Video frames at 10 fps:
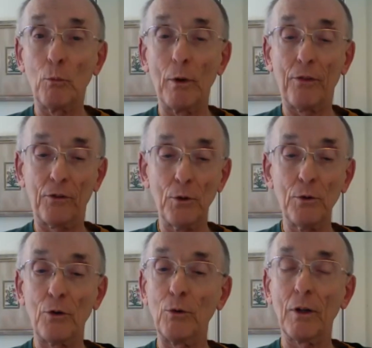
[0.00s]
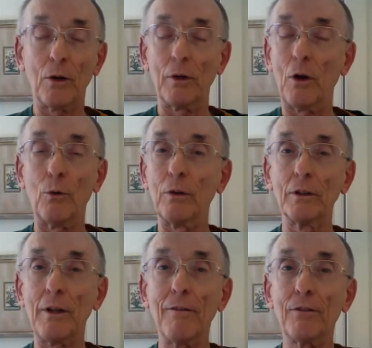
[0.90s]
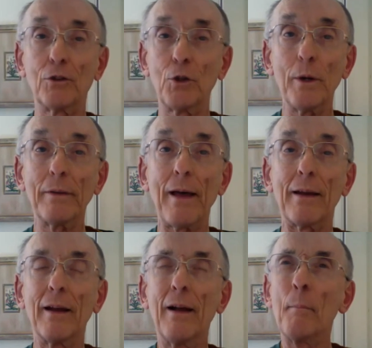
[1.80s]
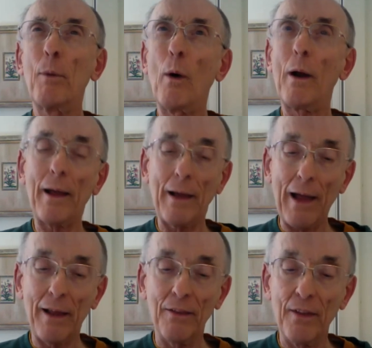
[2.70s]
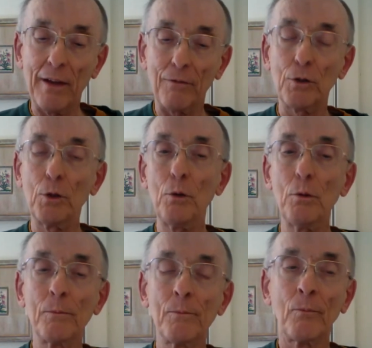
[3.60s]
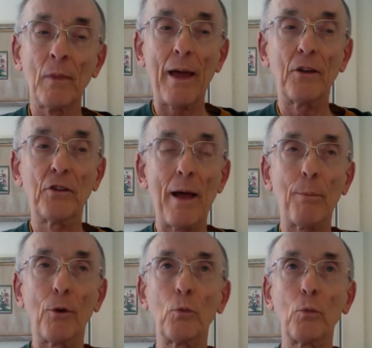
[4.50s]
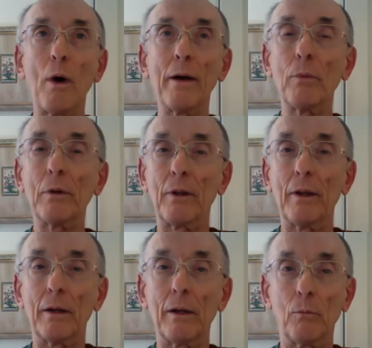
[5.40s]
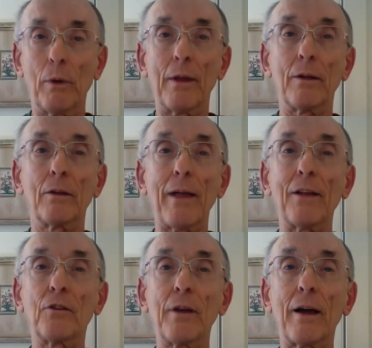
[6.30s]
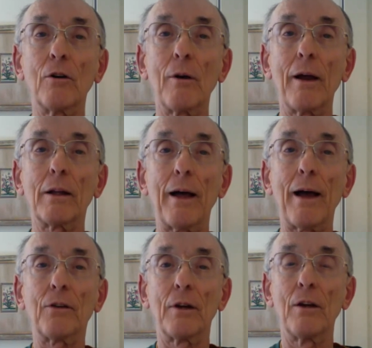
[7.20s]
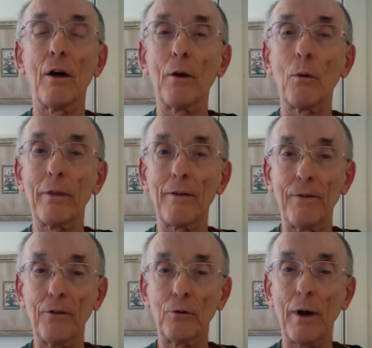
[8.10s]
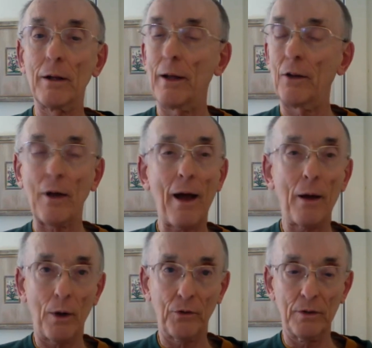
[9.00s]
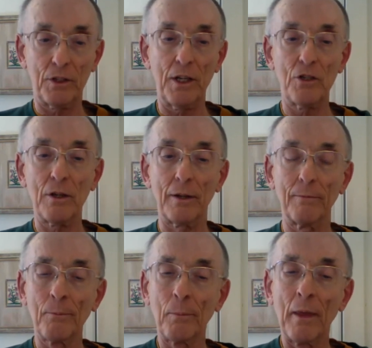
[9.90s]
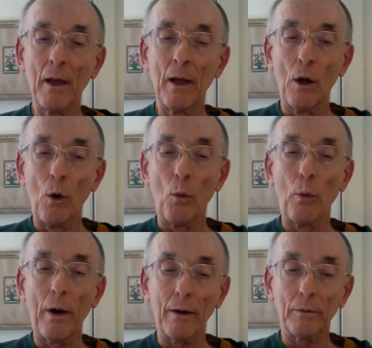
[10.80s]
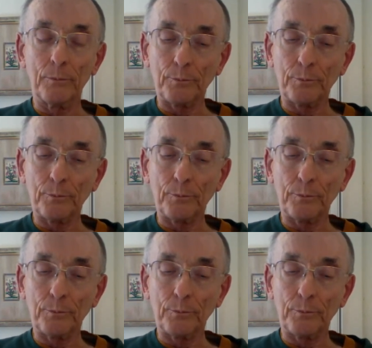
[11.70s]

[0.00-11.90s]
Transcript: with students who loved doing that. But what I can think of two examples. One was with that second grade class and another with a fifth grade class I wasn't teaching, where